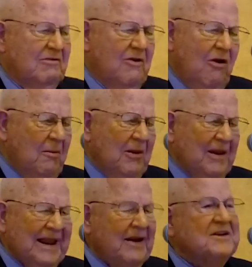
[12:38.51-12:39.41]

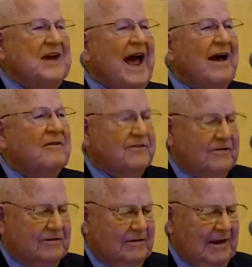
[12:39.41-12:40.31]
normal little
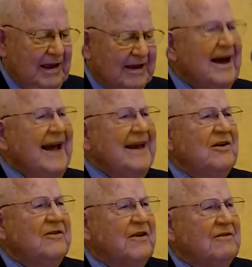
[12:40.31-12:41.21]
tasks,
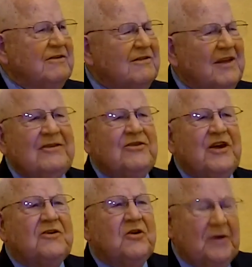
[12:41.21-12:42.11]
kindnesses, things
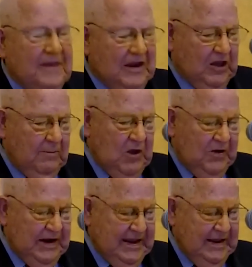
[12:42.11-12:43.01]
you do in the
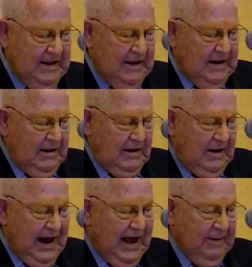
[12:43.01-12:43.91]
community
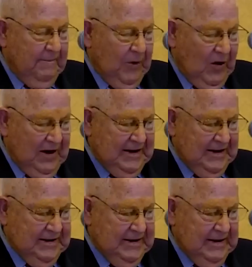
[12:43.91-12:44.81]
are not important.